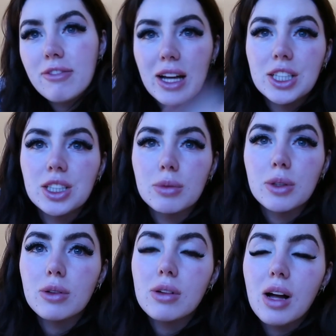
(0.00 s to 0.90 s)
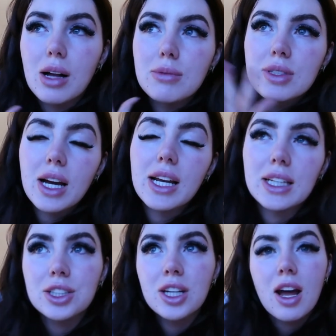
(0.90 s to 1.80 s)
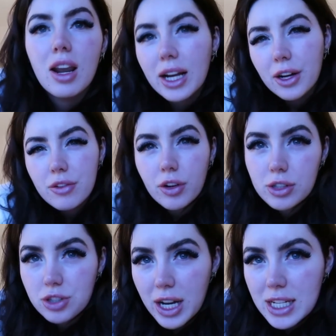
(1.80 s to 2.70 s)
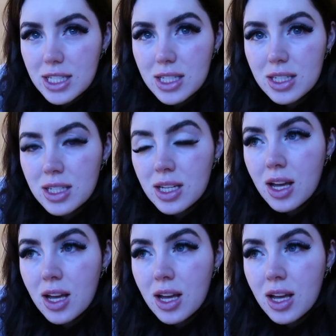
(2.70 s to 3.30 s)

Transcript: fashionable, I'm stylish. Like I don't follow trends